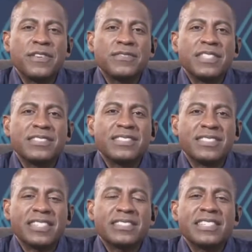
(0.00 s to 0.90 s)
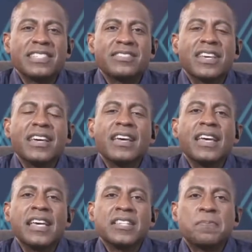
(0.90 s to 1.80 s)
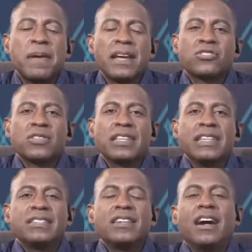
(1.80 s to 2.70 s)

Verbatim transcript: '50s, and '60s, especially.